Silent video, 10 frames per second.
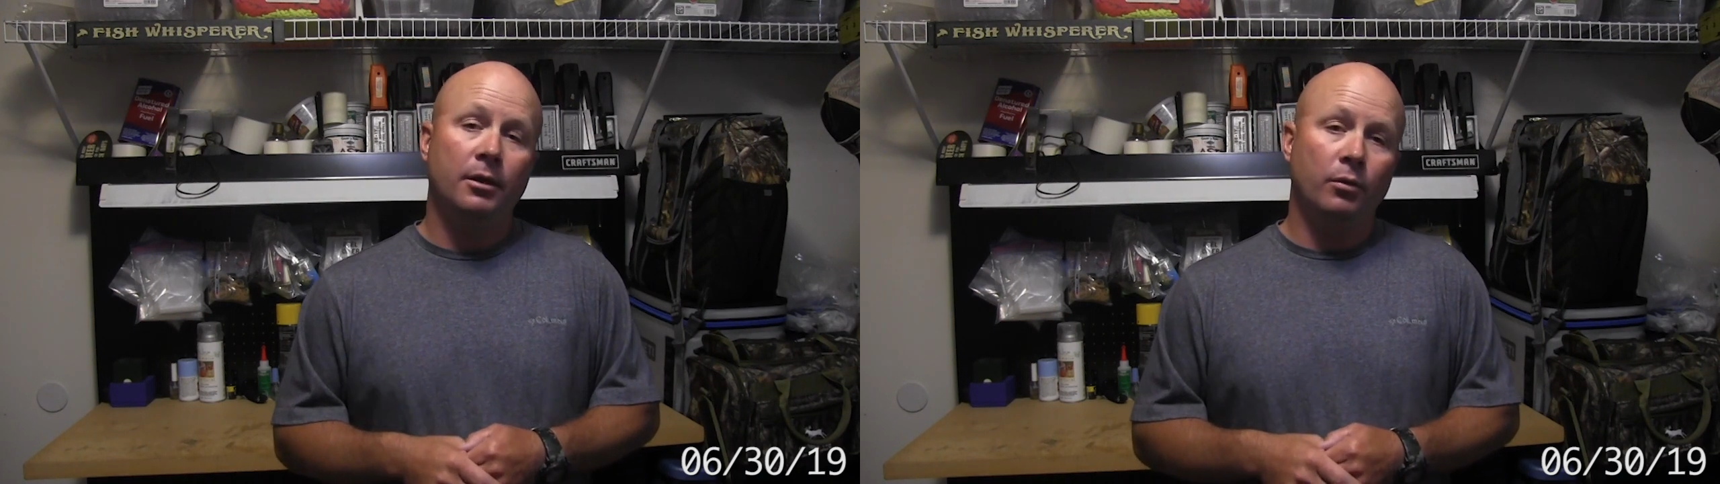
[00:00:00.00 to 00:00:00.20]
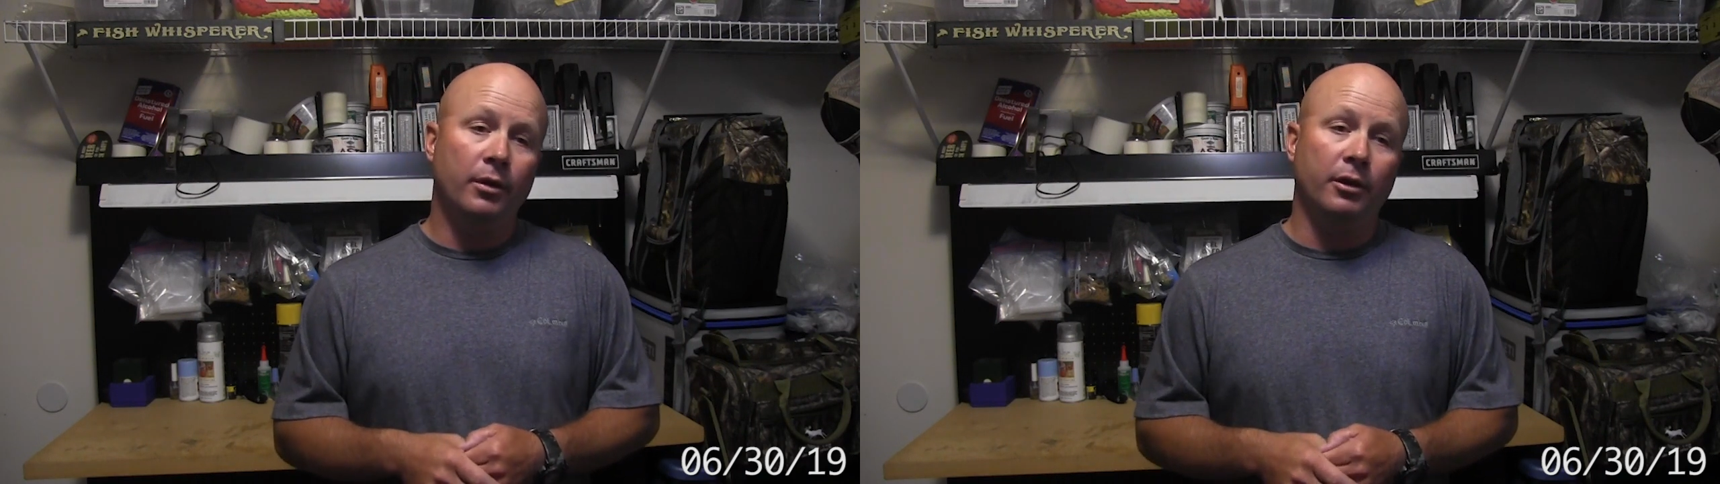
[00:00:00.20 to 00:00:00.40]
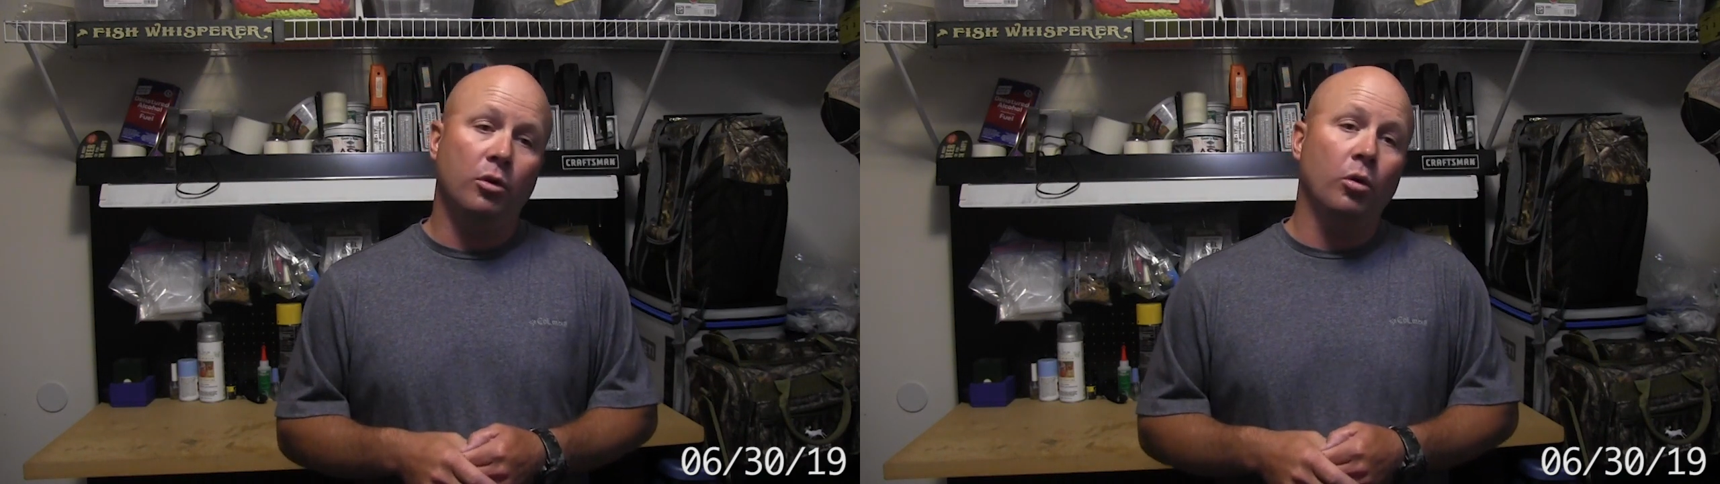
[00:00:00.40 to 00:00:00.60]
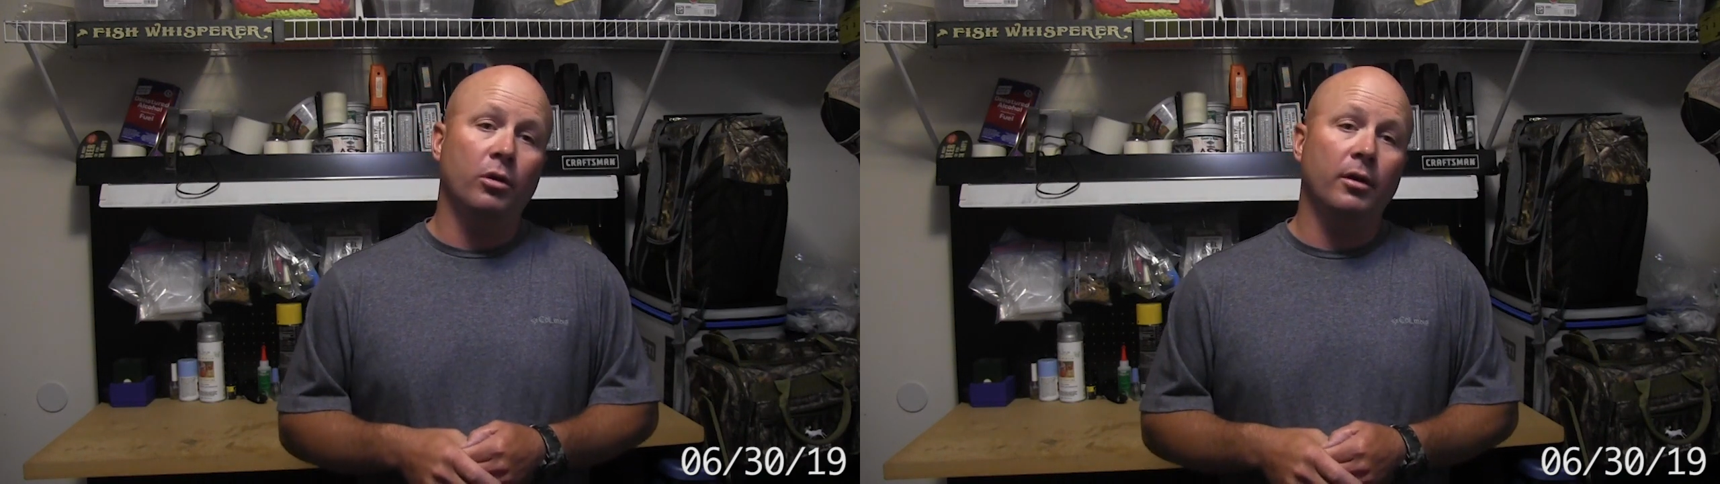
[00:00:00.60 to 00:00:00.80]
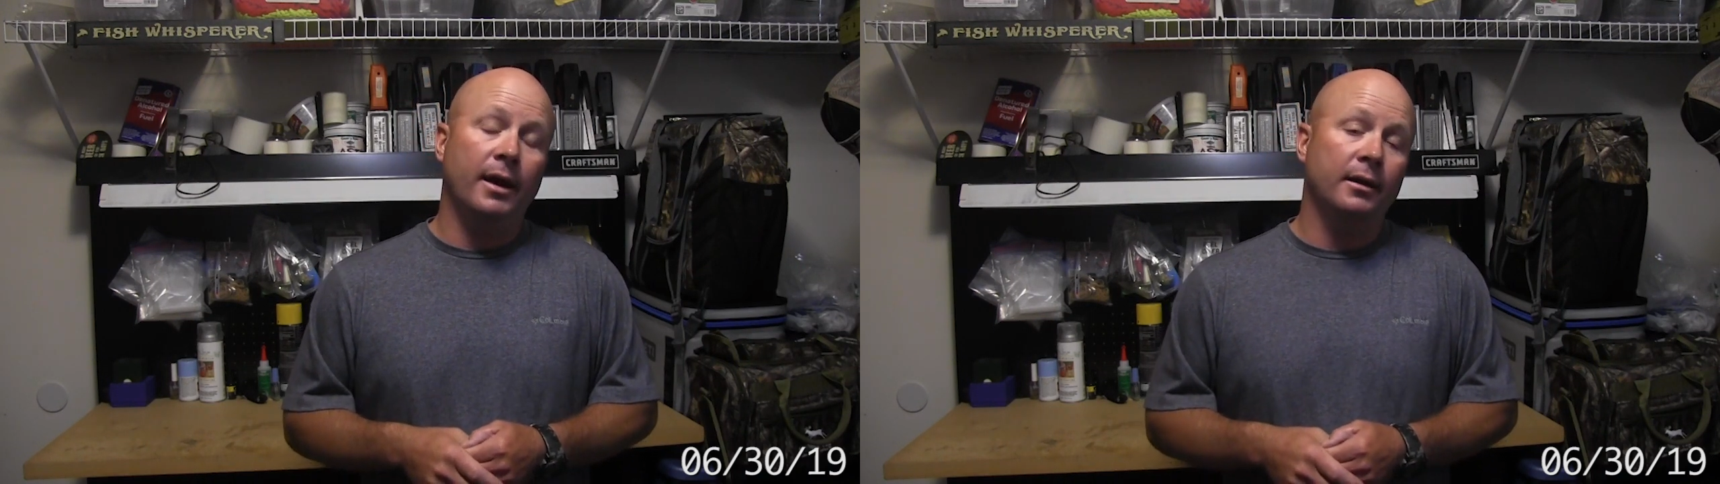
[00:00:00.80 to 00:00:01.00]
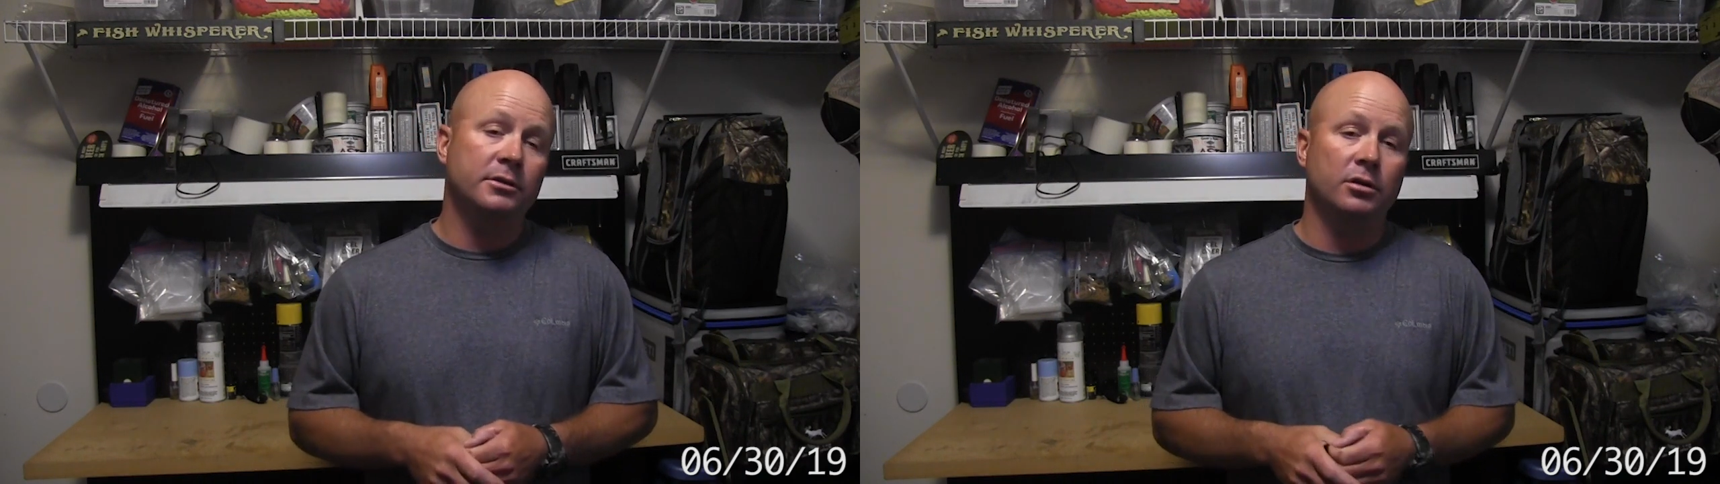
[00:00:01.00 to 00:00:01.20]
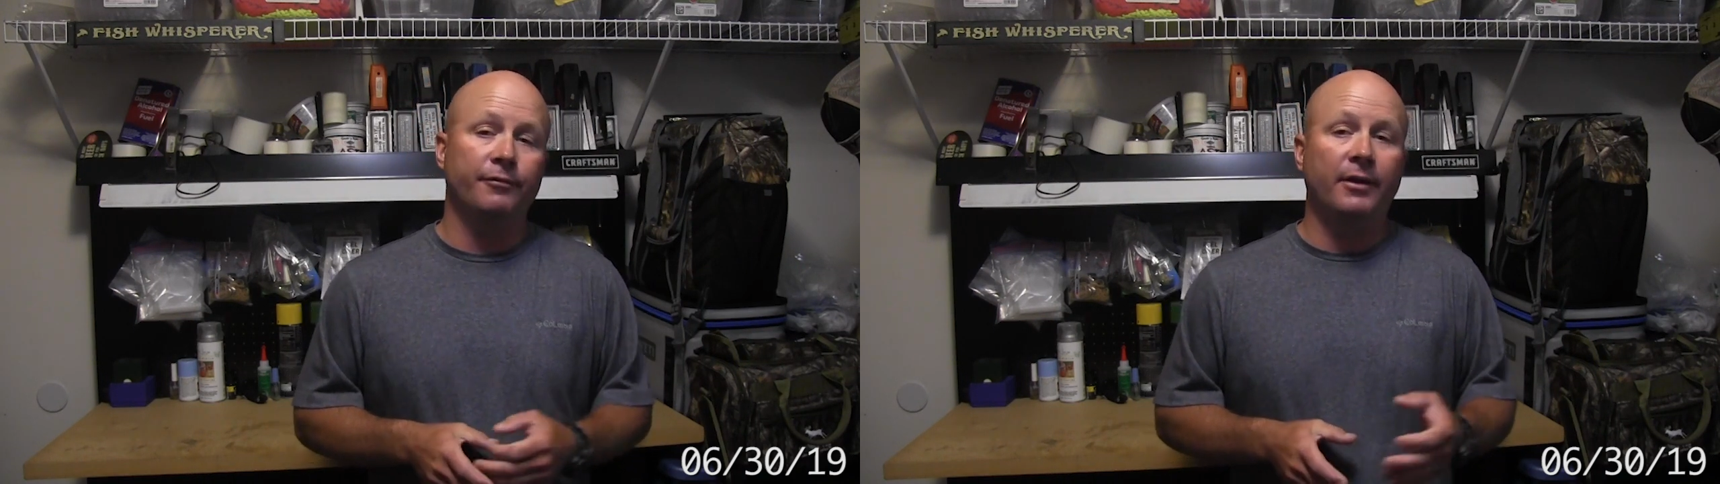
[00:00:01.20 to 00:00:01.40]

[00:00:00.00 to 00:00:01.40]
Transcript: with a 1/4 ounce or